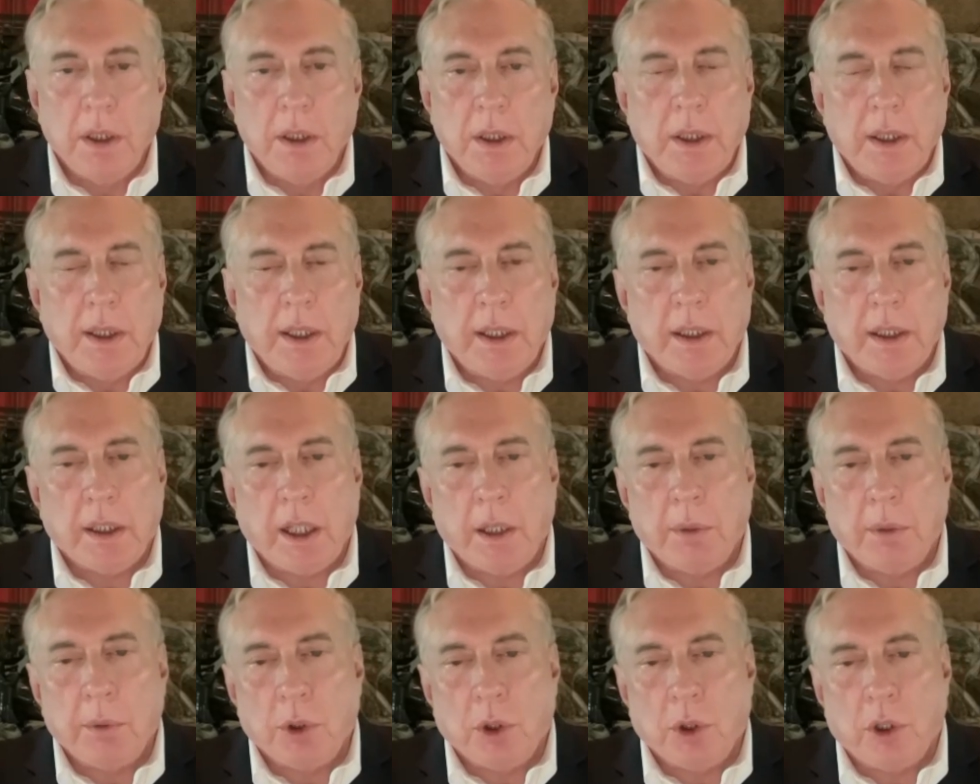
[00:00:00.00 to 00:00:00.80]
And I would
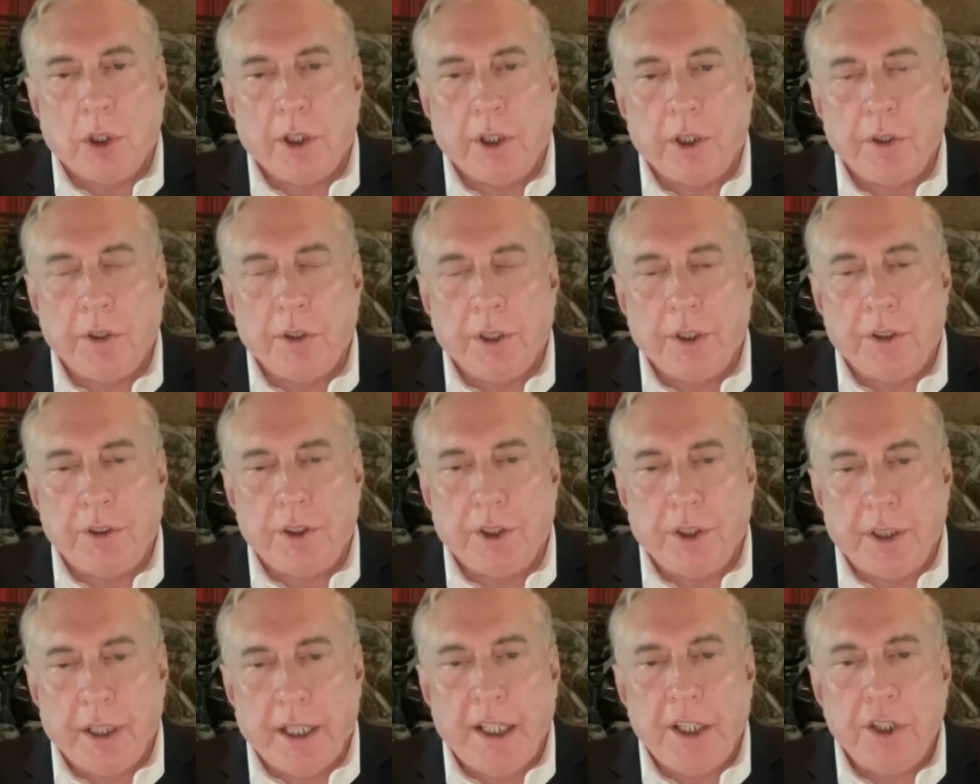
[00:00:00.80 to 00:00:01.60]
argue that
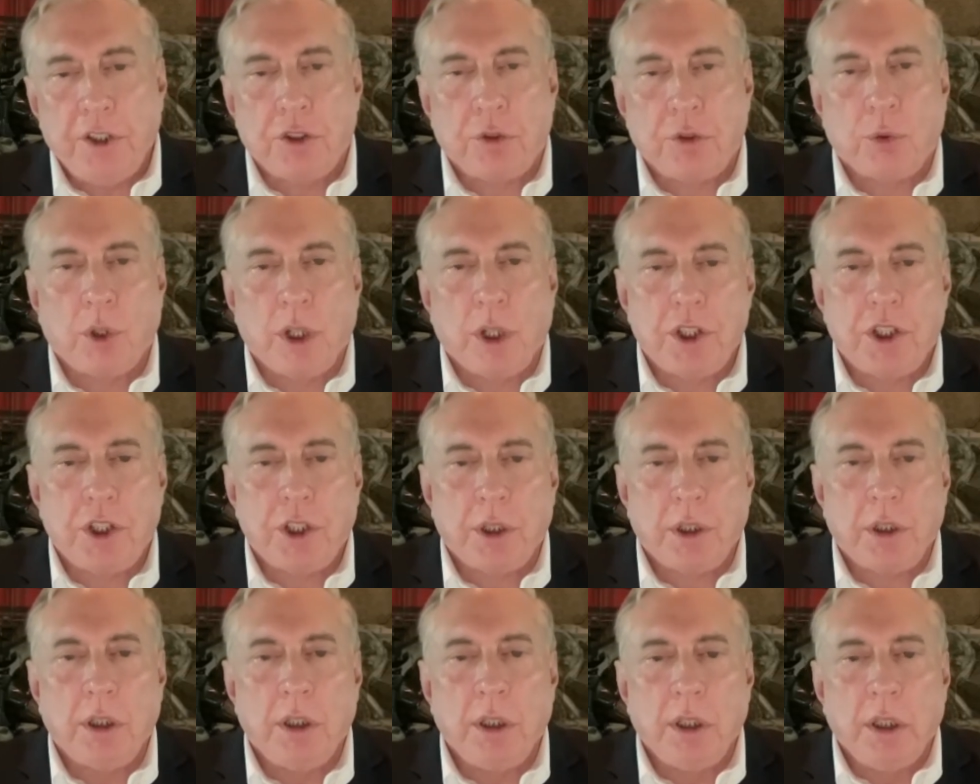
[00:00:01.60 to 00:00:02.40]
today's
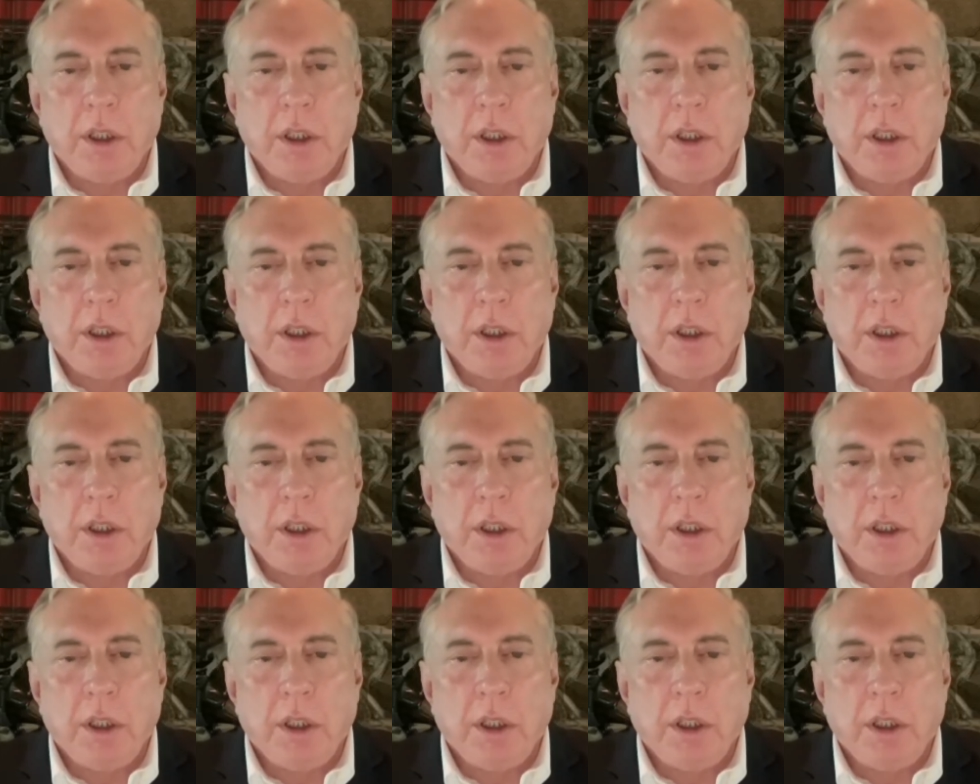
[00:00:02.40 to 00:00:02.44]
Russia